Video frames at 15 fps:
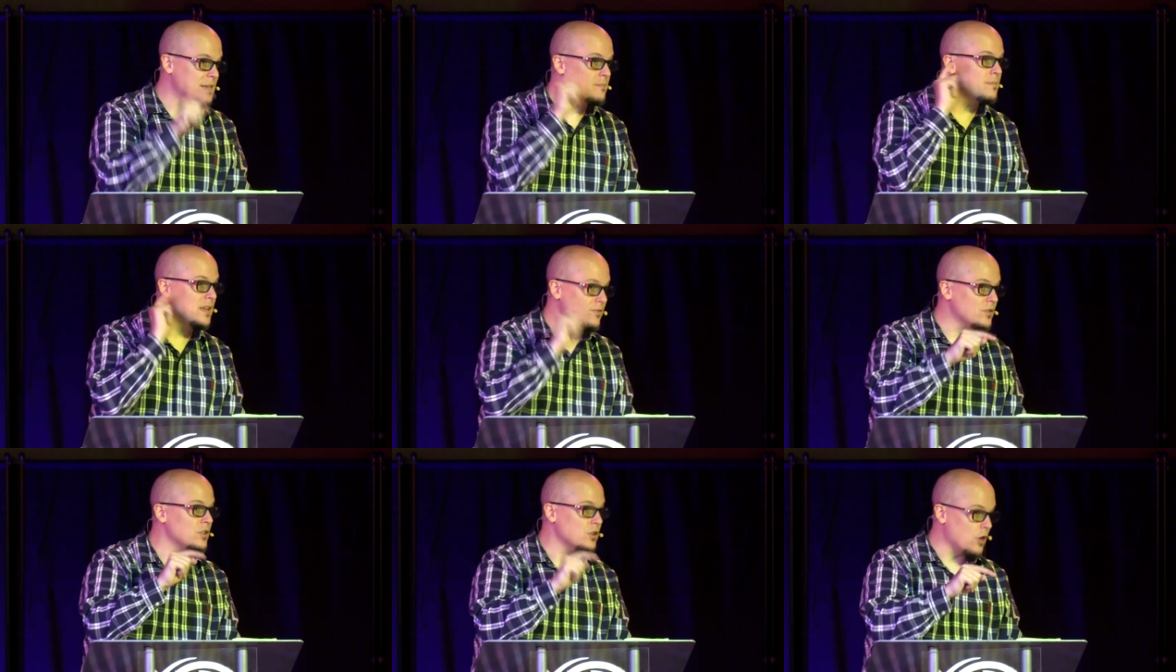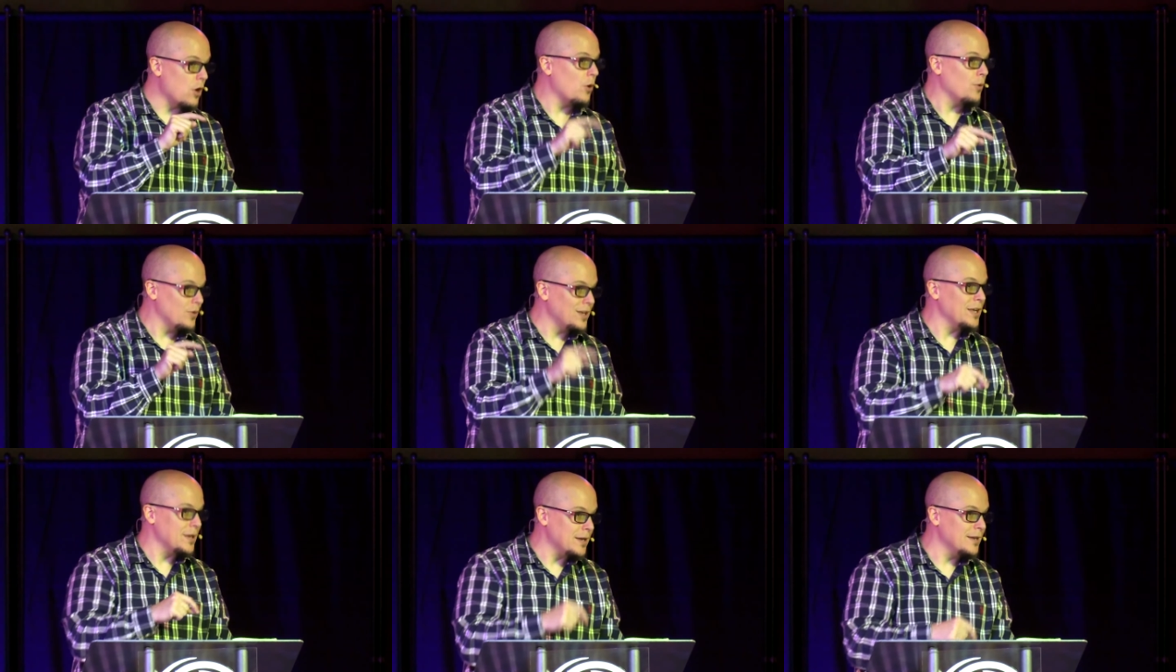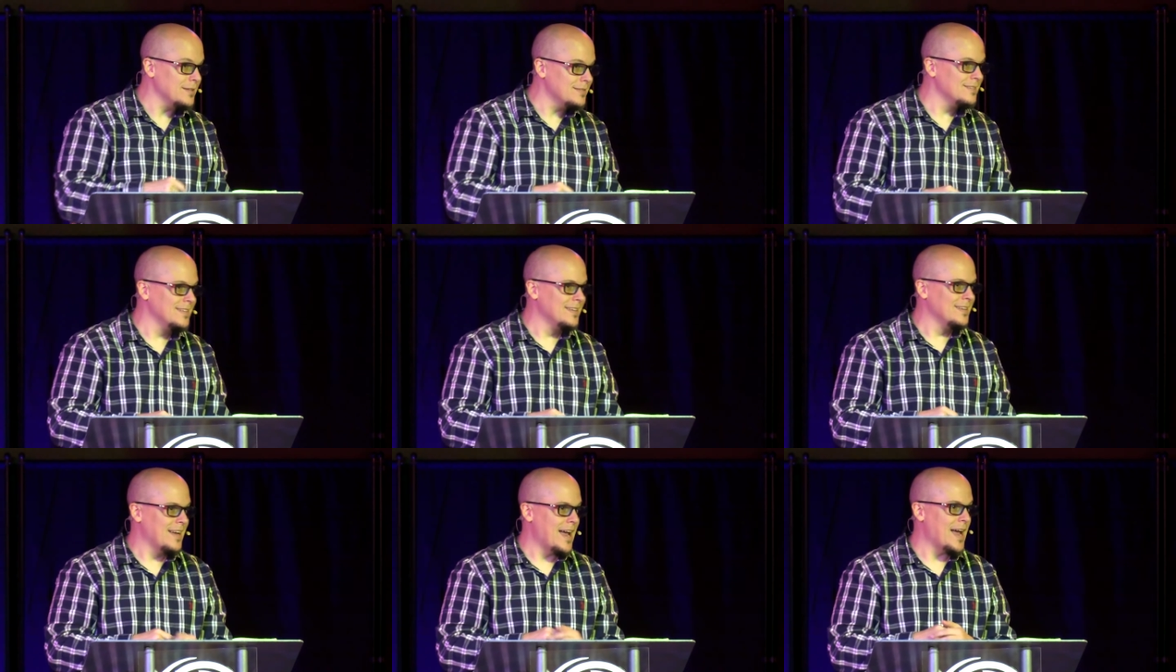him, even though he
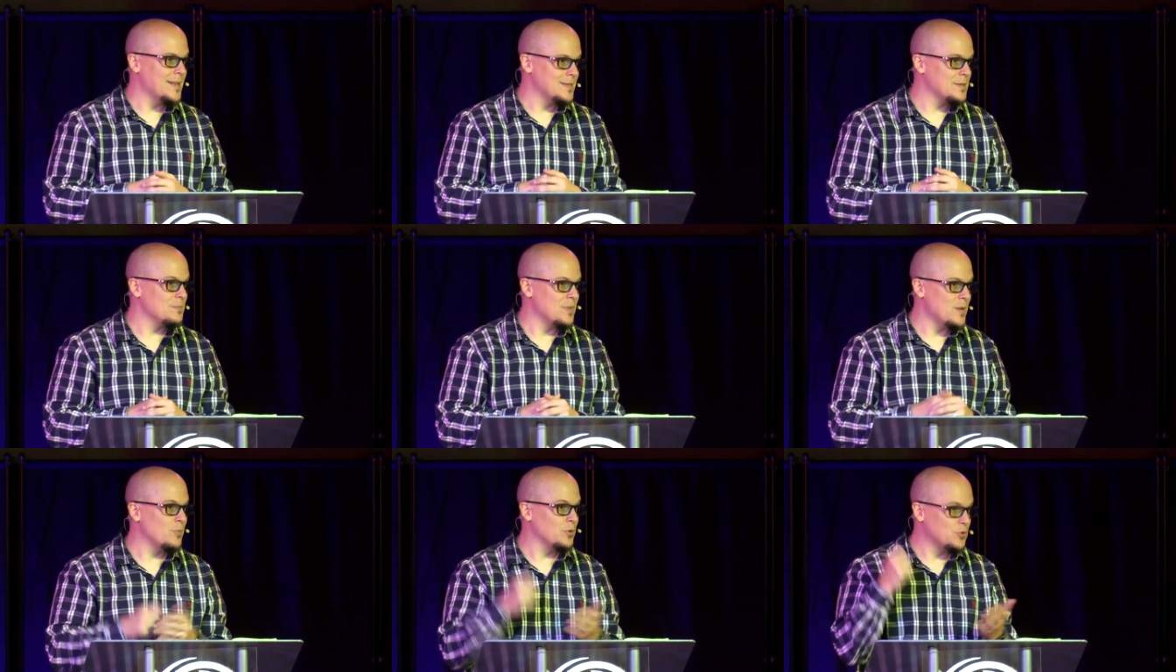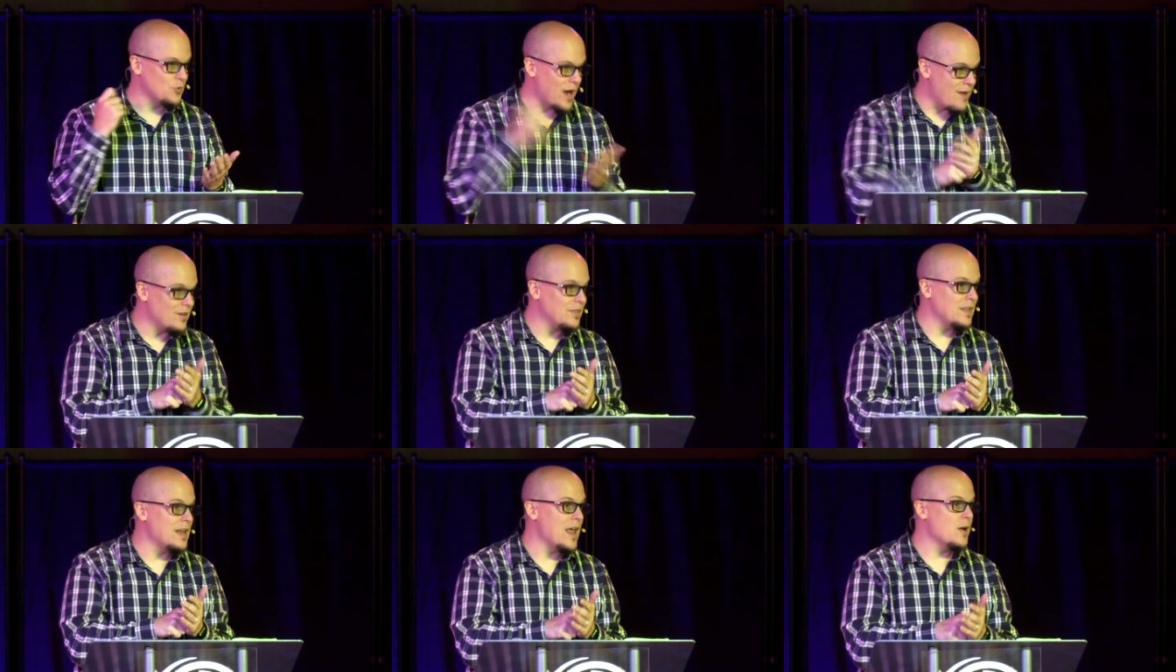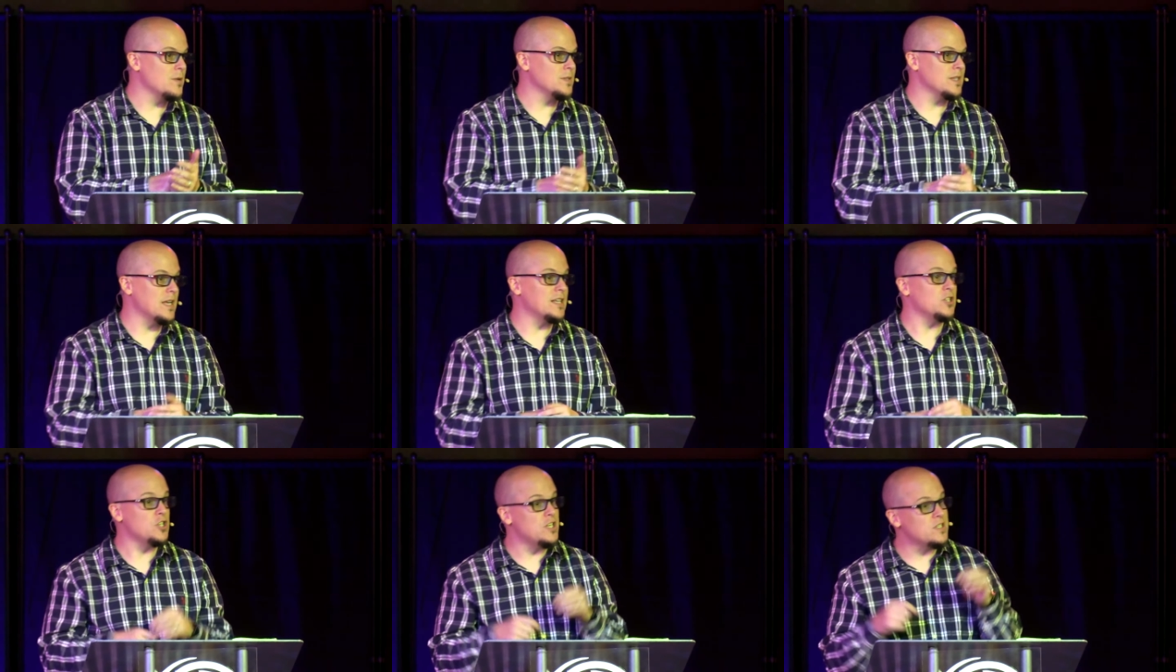had some people driving the nails
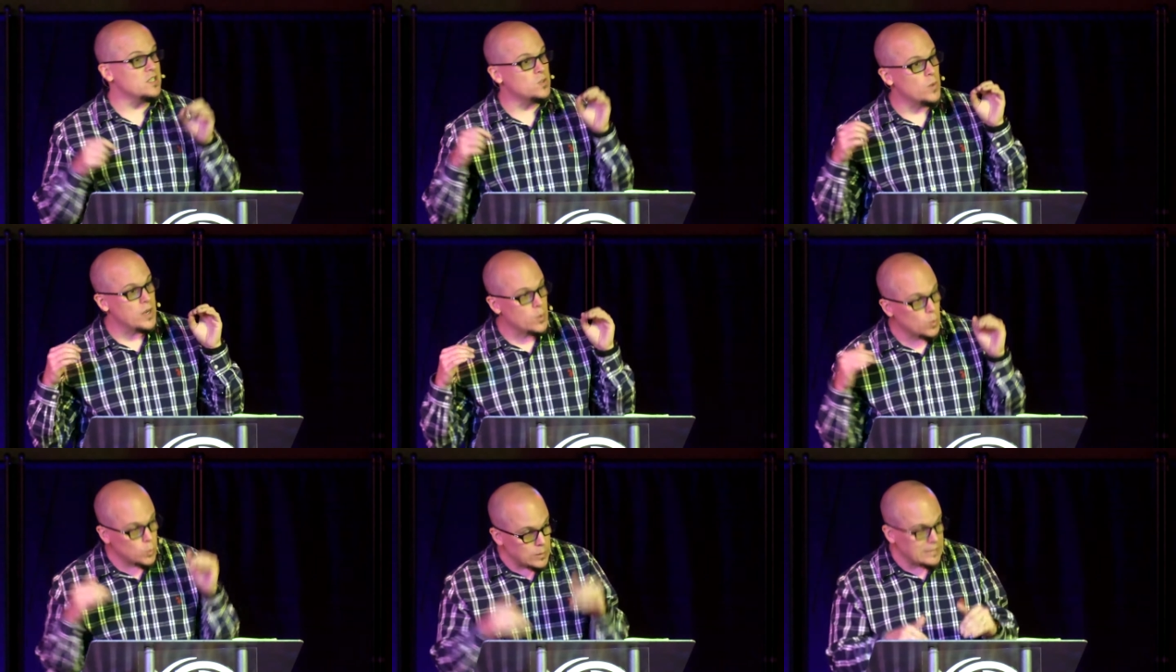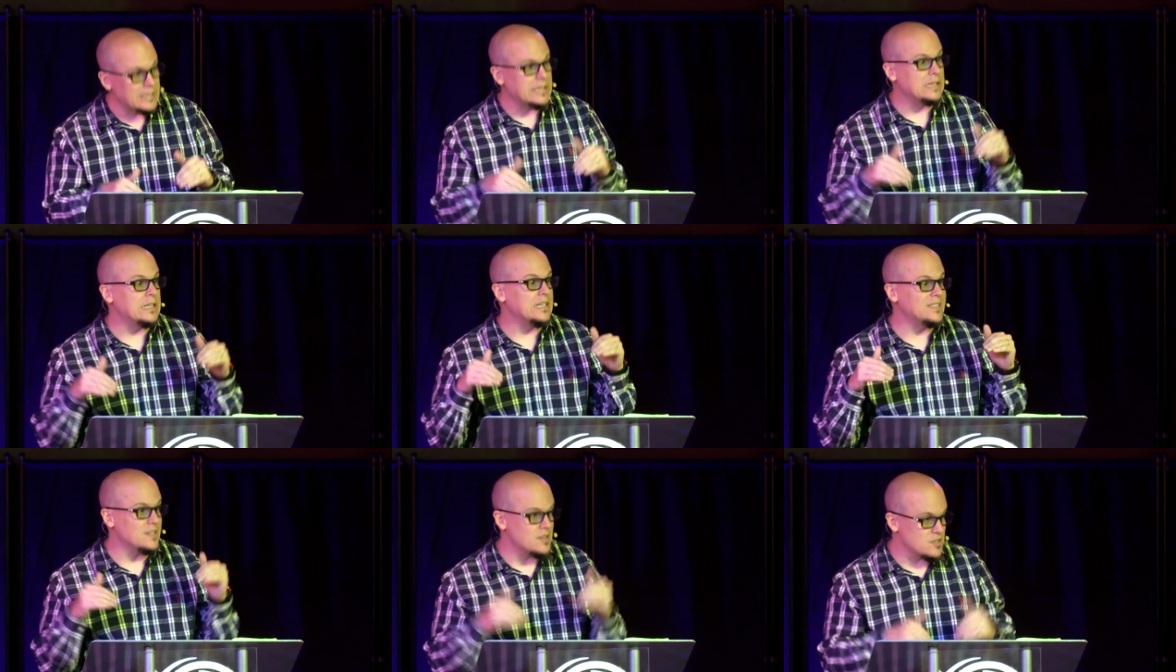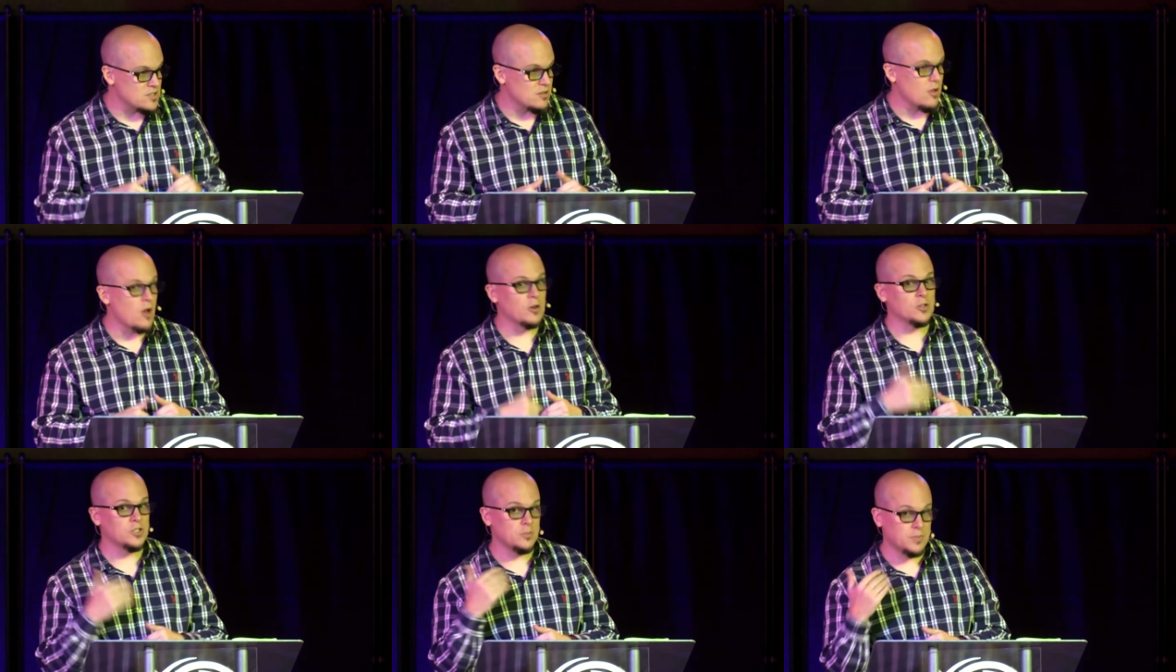in. Jesus went willingly to the
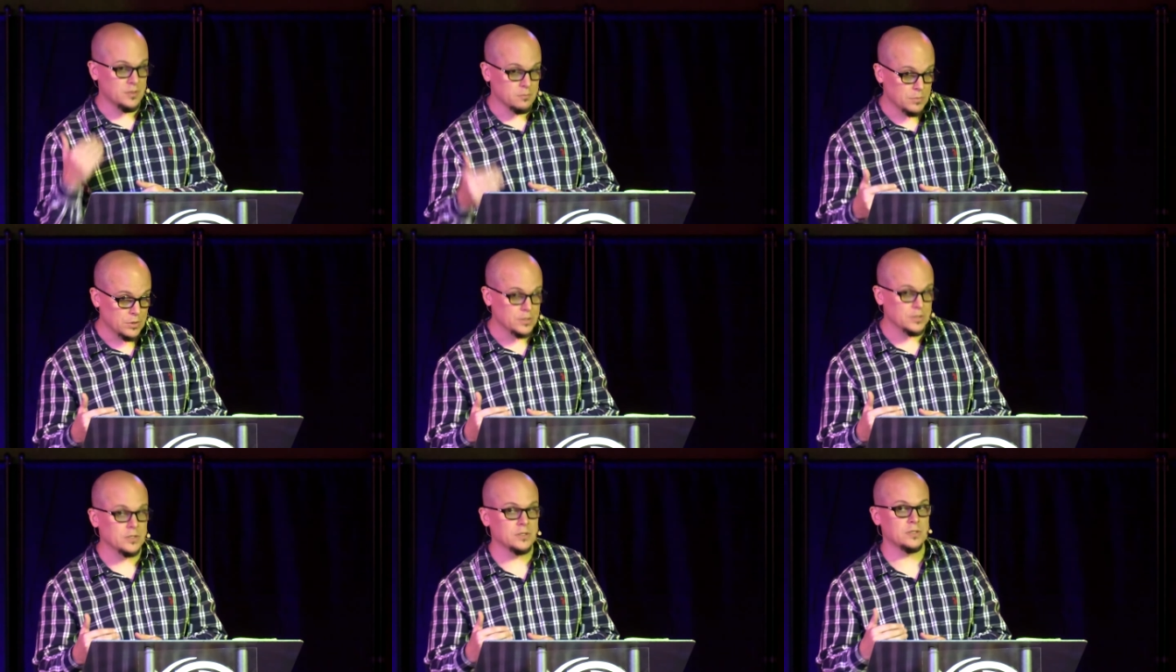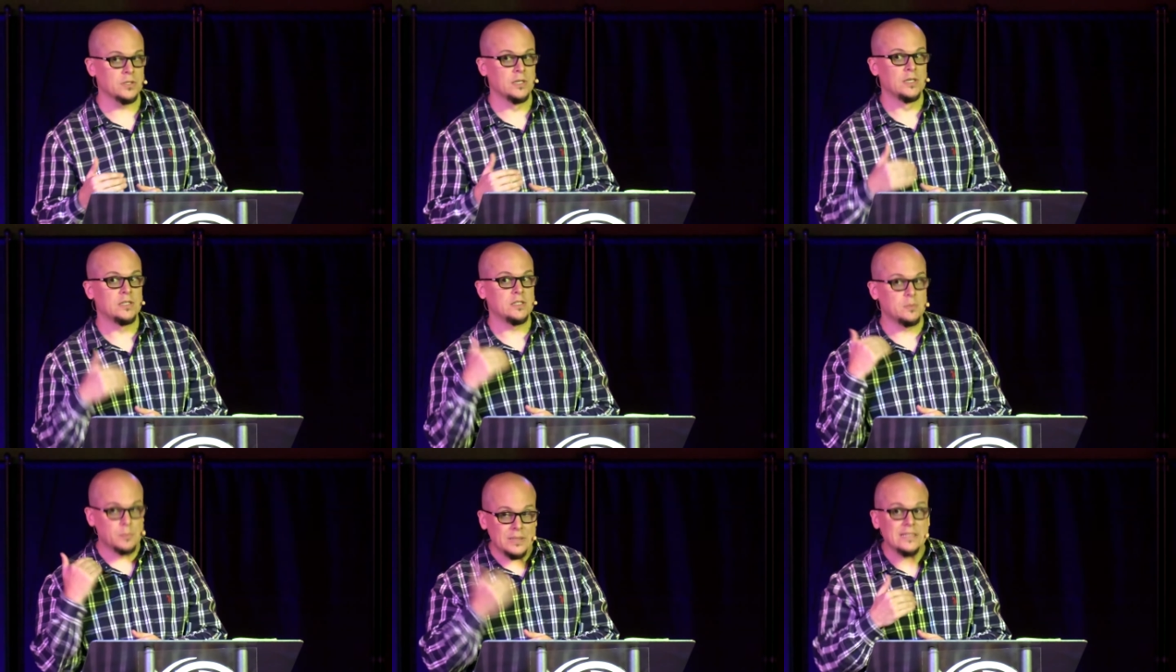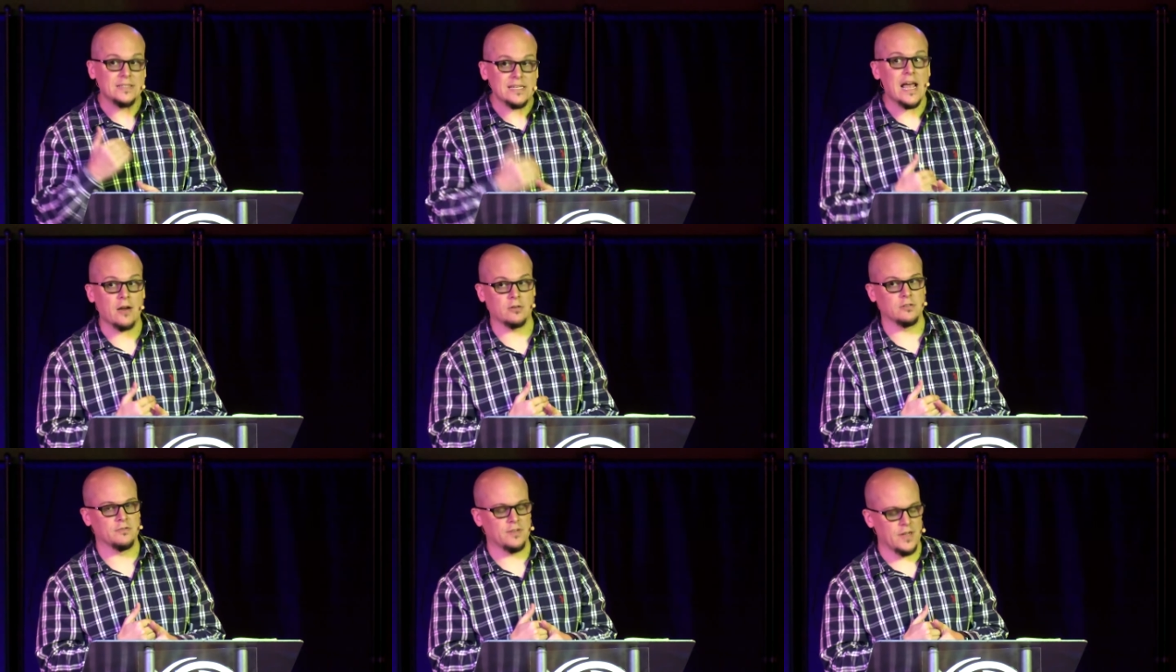slaughter to be murdered, to be
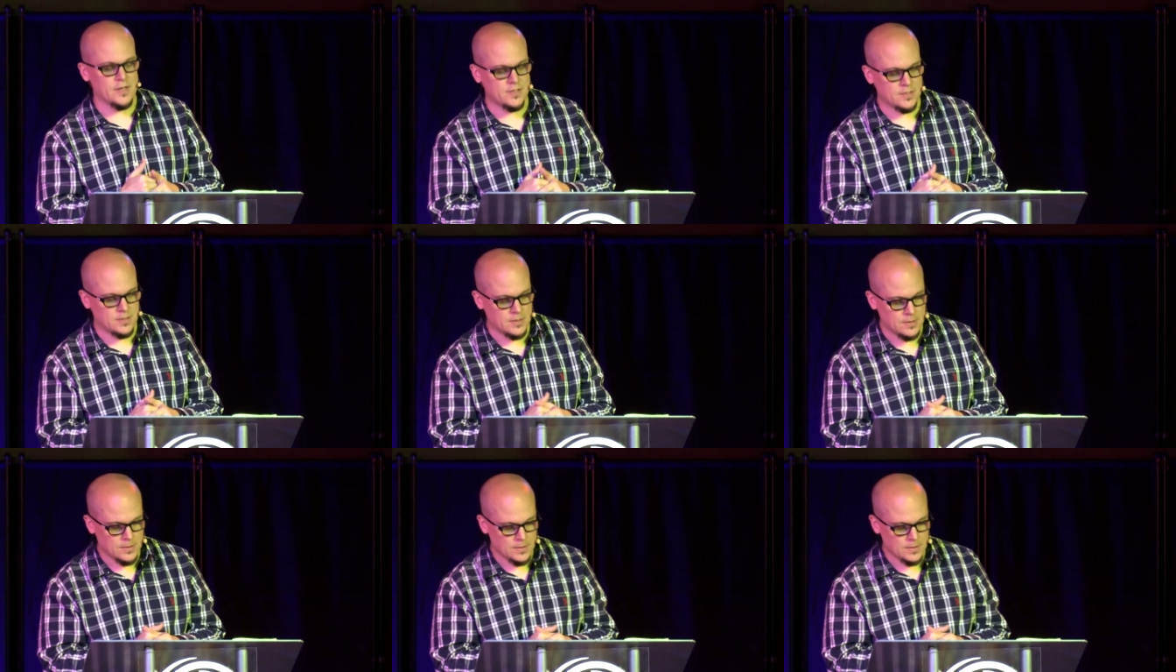sacrificed.